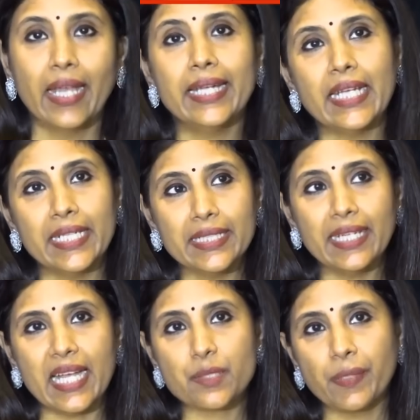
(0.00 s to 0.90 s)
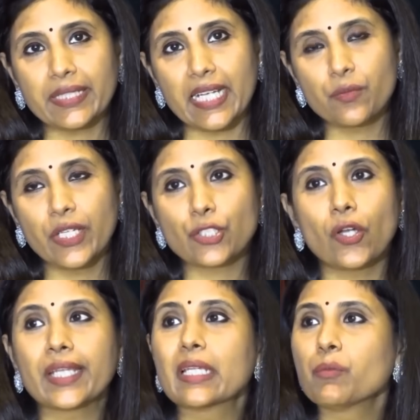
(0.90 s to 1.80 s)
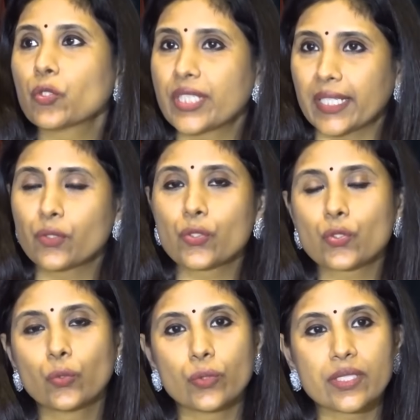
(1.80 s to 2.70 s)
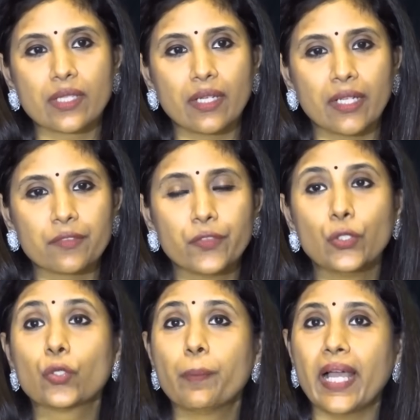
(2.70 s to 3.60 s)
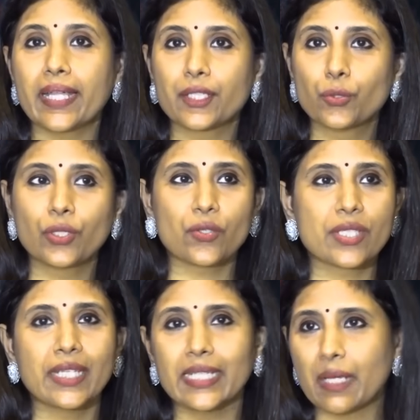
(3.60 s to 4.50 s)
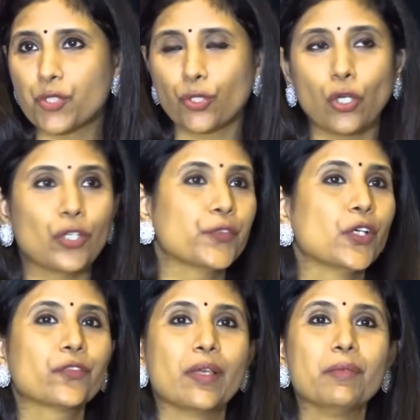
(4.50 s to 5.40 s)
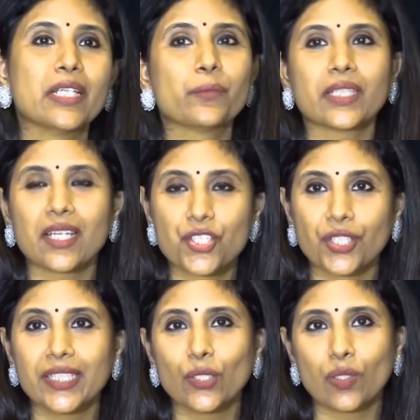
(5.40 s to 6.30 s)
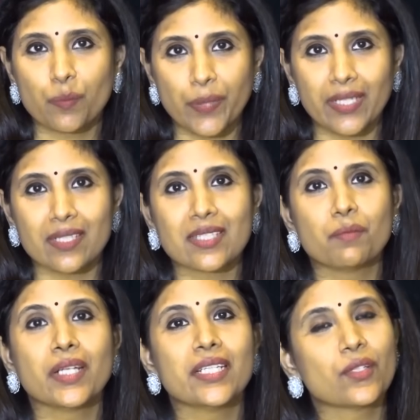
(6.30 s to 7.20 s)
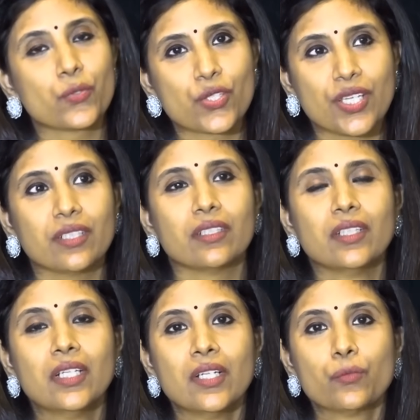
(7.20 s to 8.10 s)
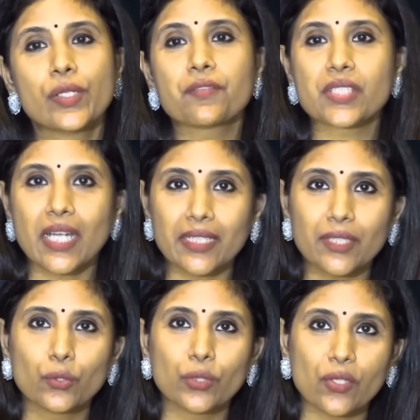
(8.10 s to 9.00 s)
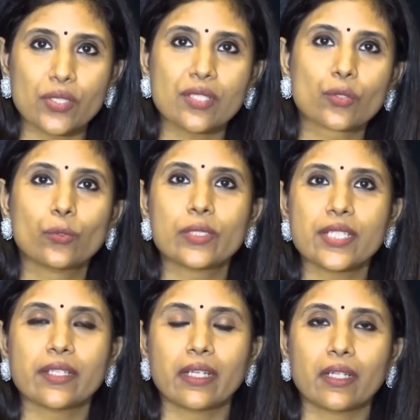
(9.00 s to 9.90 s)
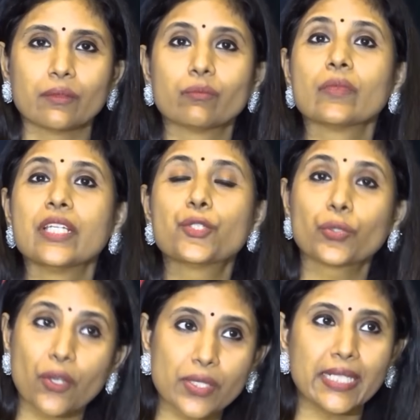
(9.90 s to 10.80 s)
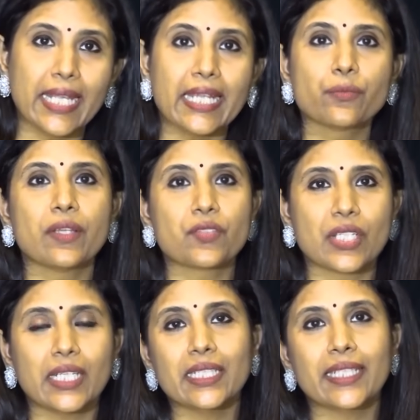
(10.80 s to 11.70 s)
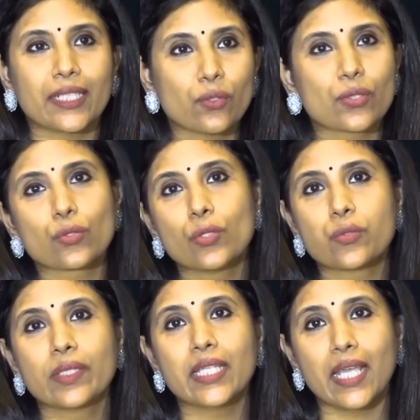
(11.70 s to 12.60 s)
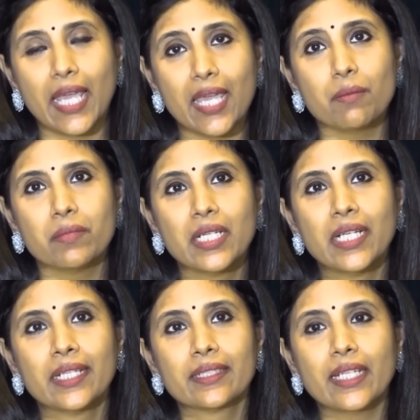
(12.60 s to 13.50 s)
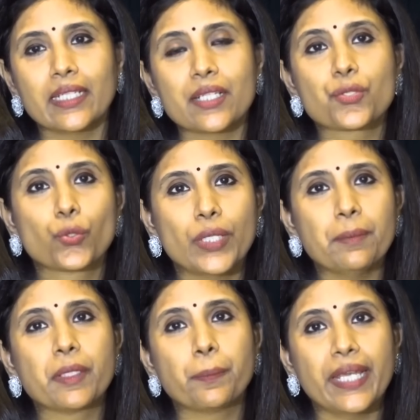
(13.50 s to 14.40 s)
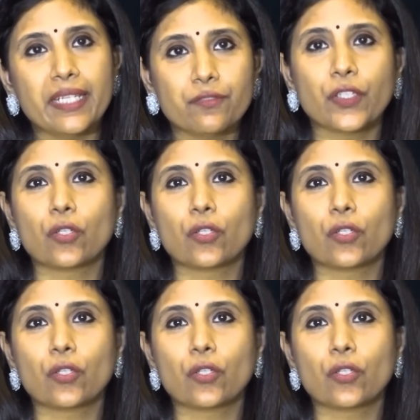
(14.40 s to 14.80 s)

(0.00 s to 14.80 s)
And another aspect, as we are talking about techno schools, if you look back at 2008, I'm sure all of you are familiar with our journey, all the parents and media who's here. We have started 2000 schools in 2008, we have started techno schools with the aim that a student preparing for